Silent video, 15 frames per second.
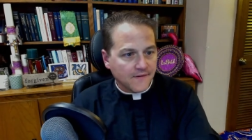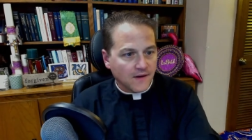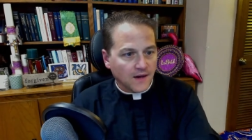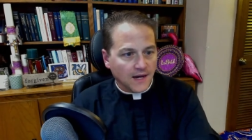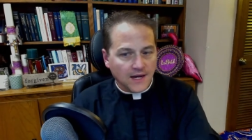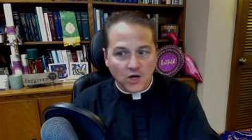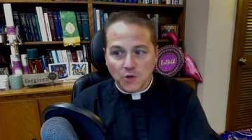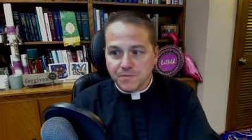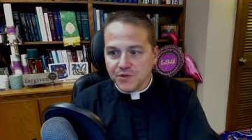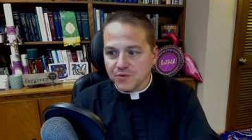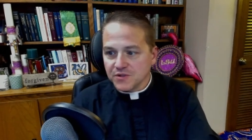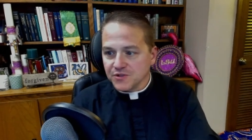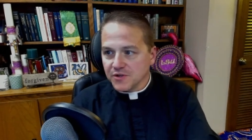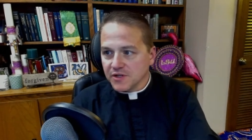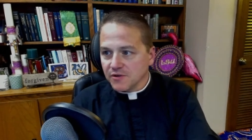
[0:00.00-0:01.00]
I hope you are
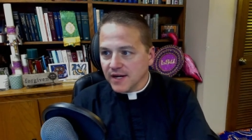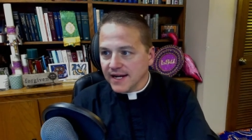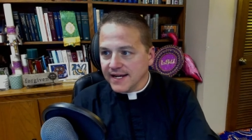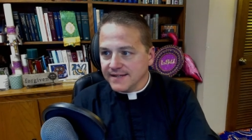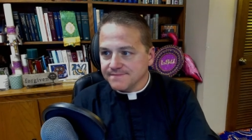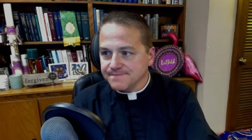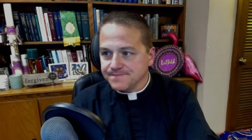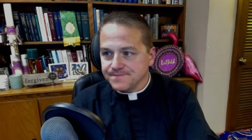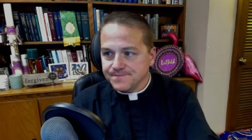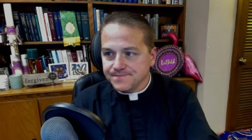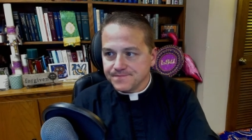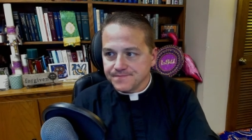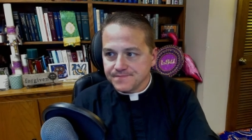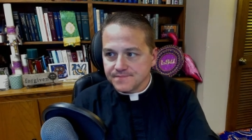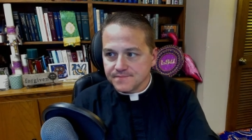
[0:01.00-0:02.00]
doing great.
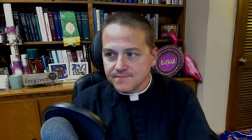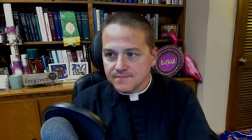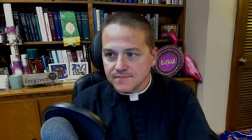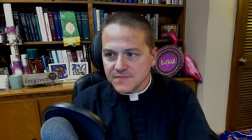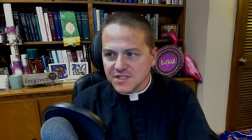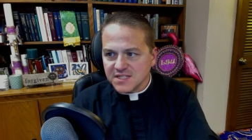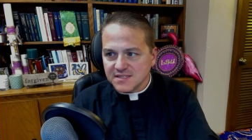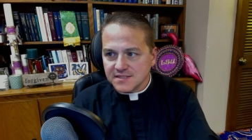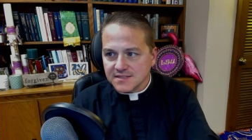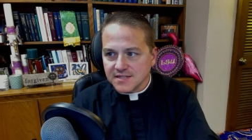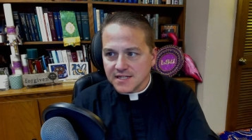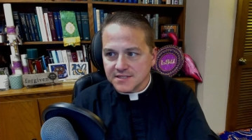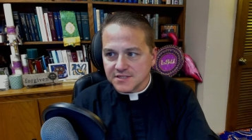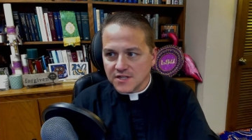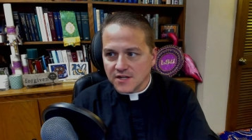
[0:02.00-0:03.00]
Just a
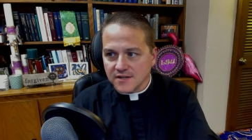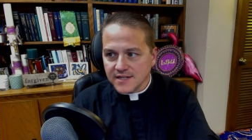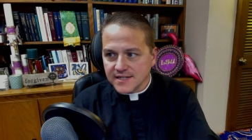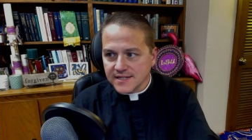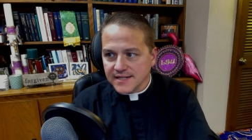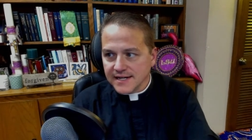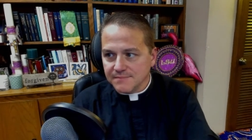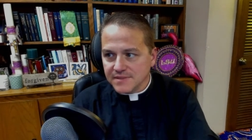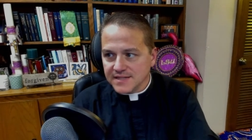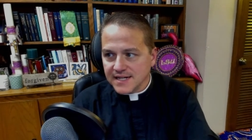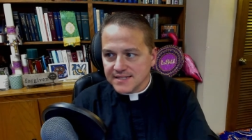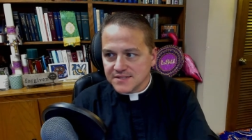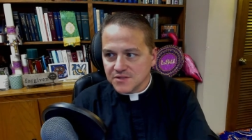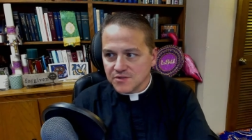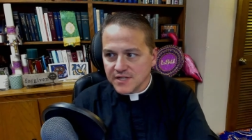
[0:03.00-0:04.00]
touch tardy today, but
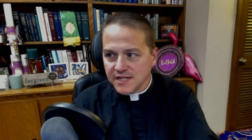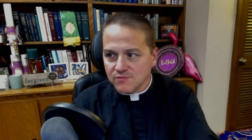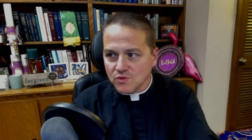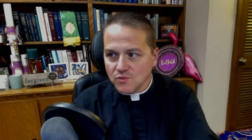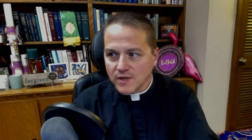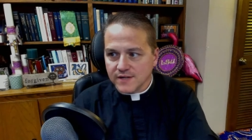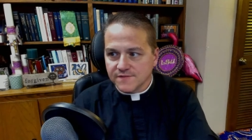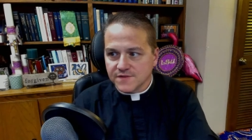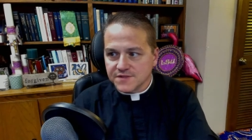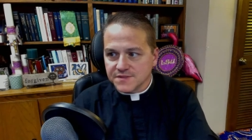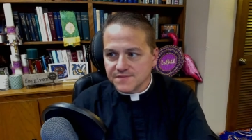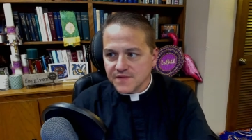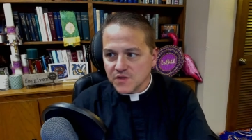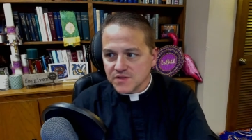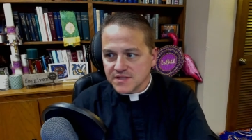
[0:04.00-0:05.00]
that's okay. We'll wait for some
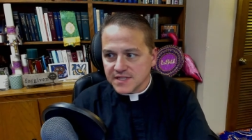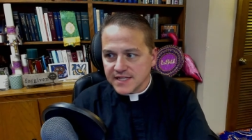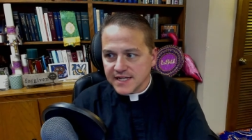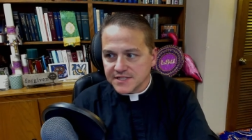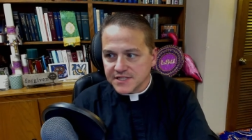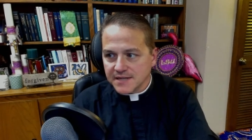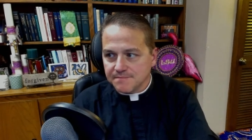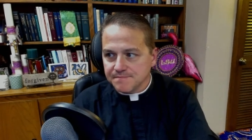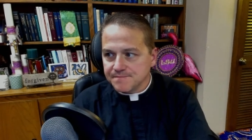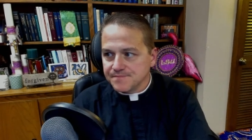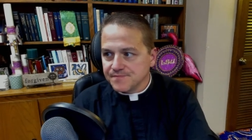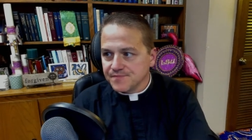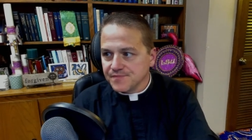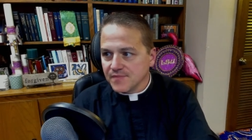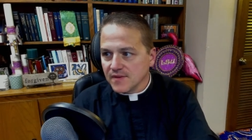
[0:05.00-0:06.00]
folks to catch up.
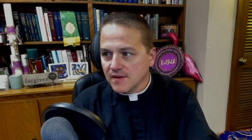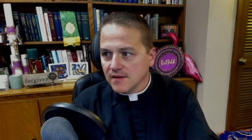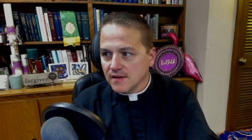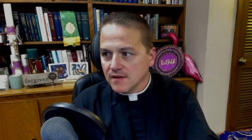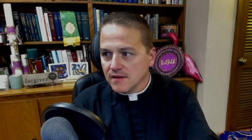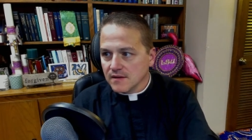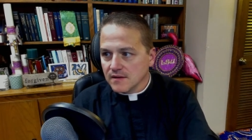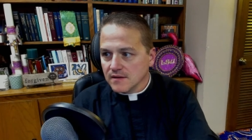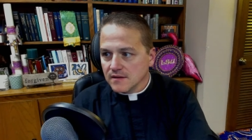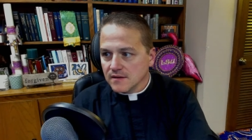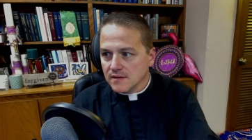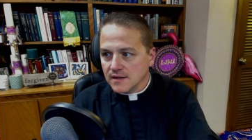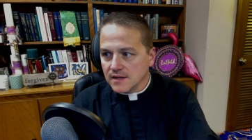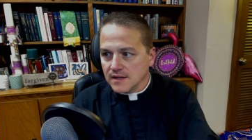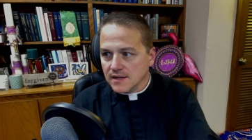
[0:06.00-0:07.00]

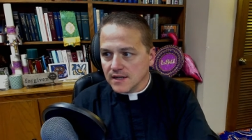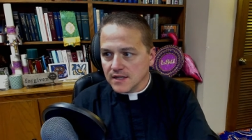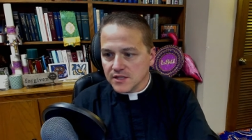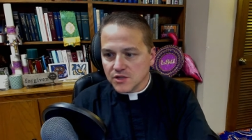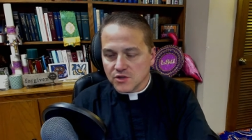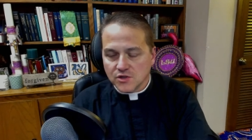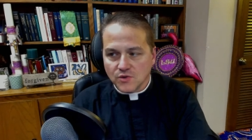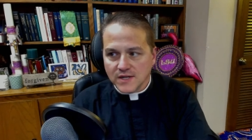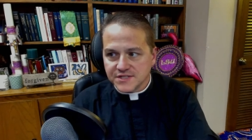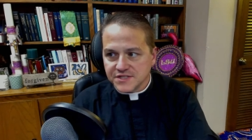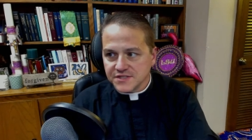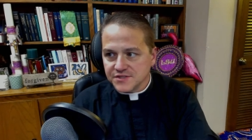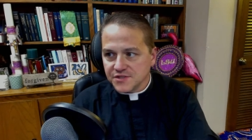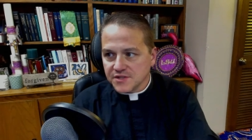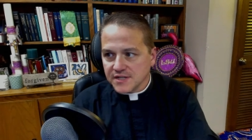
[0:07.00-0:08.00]
Uh, your
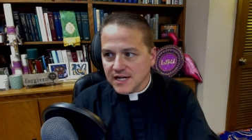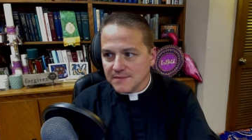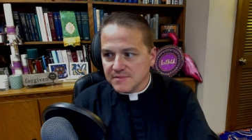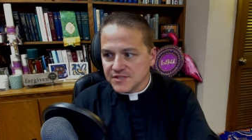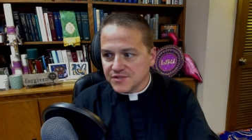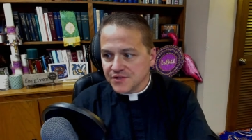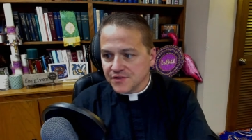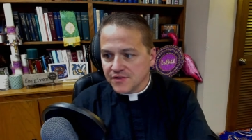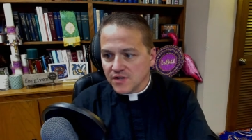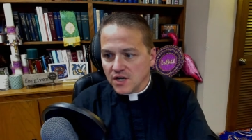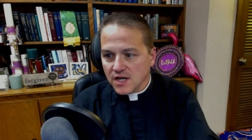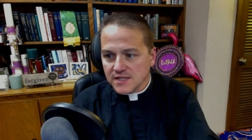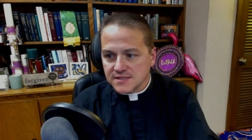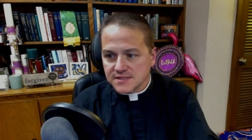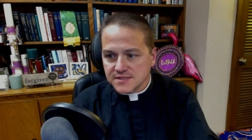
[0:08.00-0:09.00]
questions, your comments, your
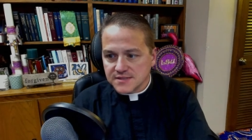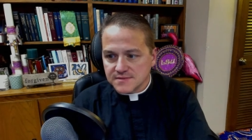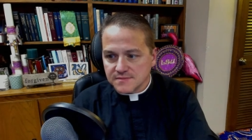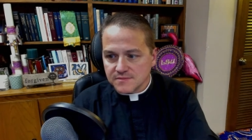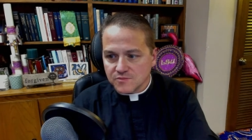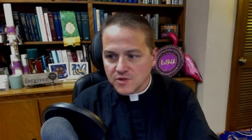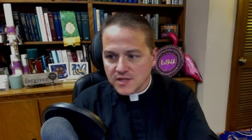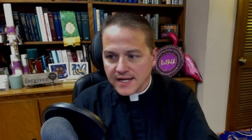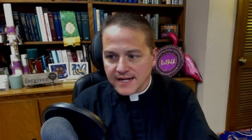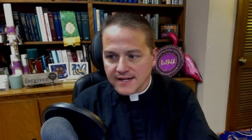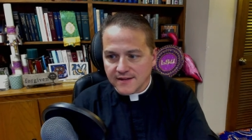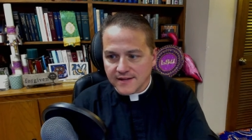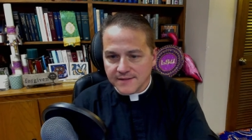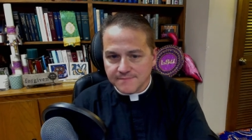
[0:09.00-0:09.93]
thoughts, we'll handle them